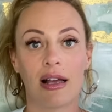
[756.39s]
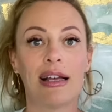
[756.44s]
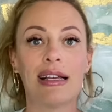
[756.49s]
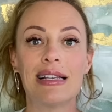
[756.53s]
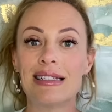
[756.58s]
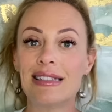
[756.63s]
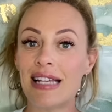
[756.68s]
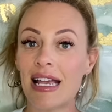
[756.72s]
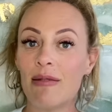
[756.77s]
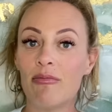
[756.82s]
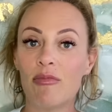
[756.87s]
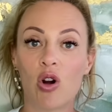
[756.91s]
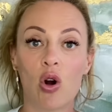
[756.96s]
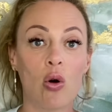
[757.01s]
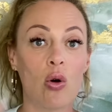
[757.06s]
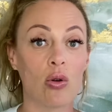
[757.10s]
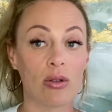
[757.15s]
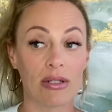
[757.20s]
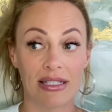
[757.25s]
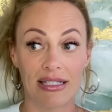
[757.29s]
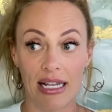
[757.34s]
same
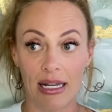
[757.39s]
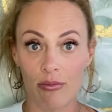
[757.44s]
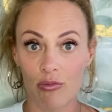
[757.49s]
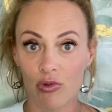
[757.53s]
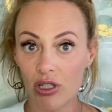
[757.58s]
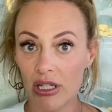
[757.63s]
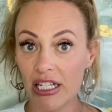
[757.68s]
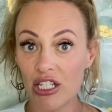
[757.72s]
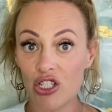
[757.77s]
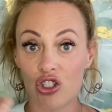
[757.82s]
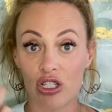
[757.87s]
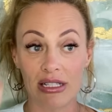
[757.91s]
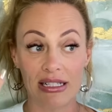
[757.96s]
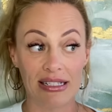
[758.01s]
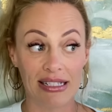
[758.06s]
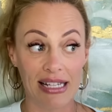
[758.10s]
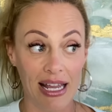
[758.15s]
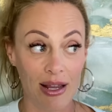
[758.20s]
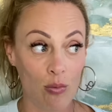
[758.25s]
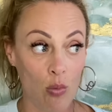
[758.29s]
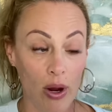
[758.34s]
goals, same religion,
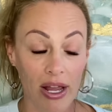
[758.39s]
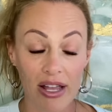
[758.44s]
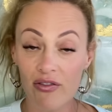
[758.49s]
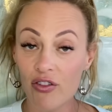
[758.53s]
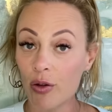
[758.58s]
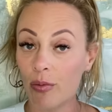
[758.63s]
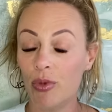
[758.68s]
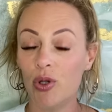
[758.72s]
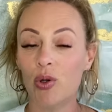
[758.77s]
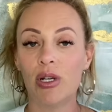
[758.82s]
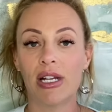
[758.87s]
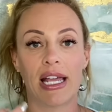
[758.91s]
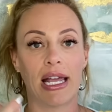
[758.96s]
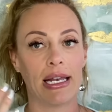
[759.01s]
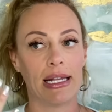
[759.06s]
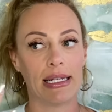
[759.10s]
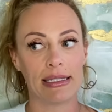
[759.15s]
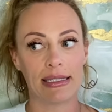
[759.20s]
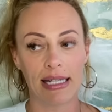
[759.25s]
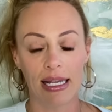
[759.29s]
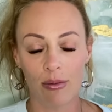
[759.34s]
same way of
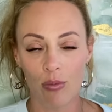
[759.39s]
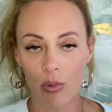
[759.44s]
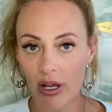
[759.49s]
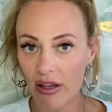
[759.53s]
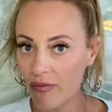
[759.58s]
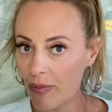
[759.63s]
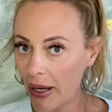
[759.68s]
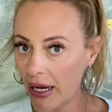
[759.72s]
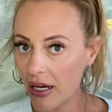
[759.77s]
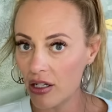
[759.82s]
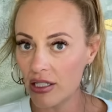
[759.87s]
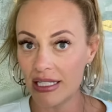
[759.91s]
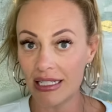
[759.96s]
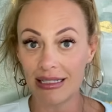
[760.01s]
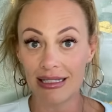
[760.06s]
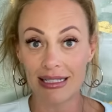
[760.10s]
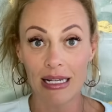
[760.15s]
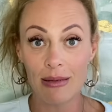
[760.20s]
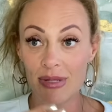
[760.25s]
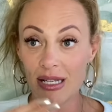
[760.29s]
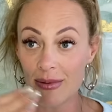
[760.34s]
communicating, same way of parenting,
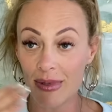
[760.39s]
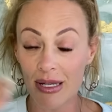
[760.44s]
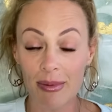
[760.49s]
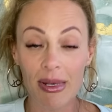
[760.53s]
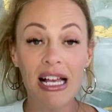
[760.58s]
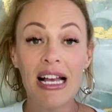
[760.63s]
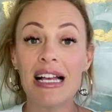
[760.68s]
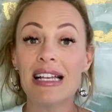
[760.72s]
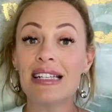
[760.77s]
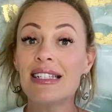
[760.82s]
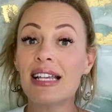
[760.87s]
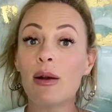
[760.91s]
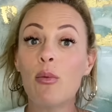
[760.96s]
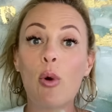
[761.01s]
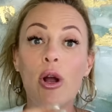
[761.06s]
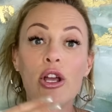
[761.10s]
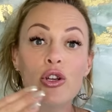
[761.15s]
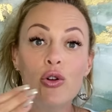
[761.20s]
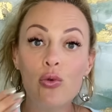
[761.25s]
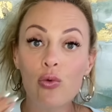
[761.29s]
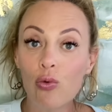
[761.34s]
same, same, same, same
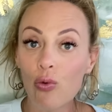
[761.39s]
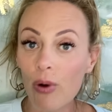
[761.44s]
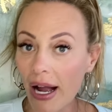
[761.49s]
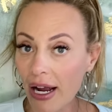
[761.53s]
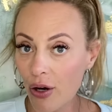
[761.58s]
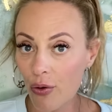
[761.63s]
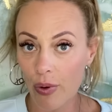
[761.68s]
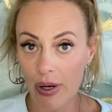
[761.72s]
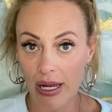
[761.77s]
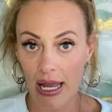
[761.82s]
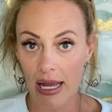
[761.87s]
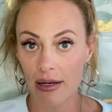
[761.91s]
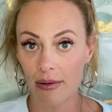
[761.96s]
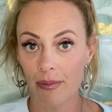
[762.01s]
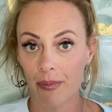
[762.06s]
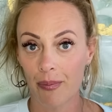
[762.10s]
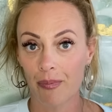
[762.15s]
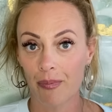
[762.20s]
way you recreate.